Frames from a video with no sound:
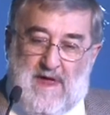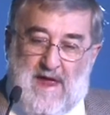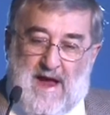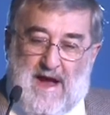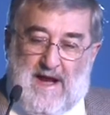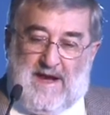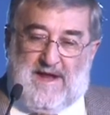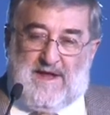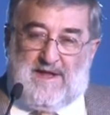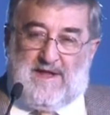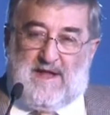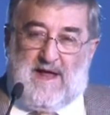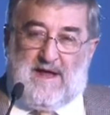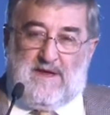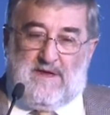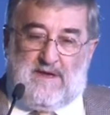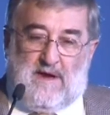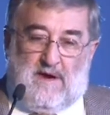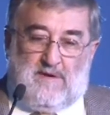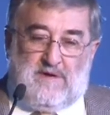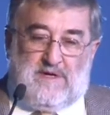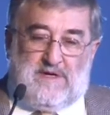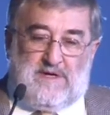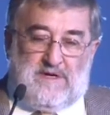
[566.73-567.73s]
And it's that
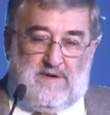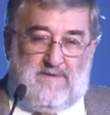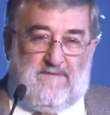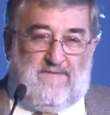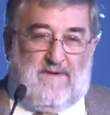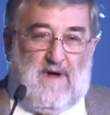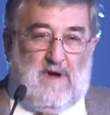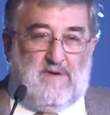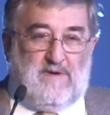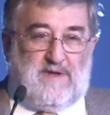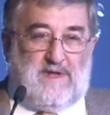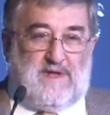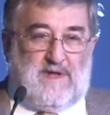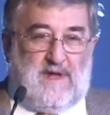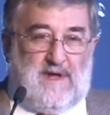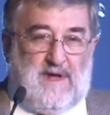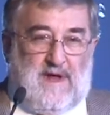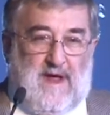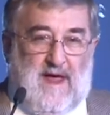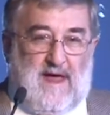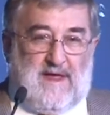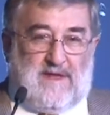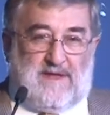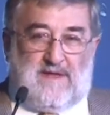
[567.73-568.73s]
notion of hosts and
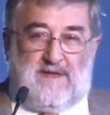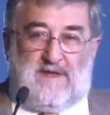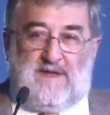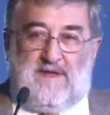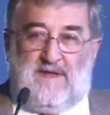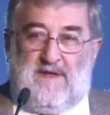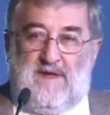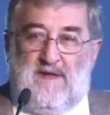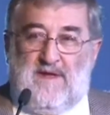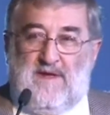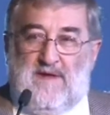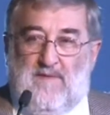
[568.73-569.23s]
guests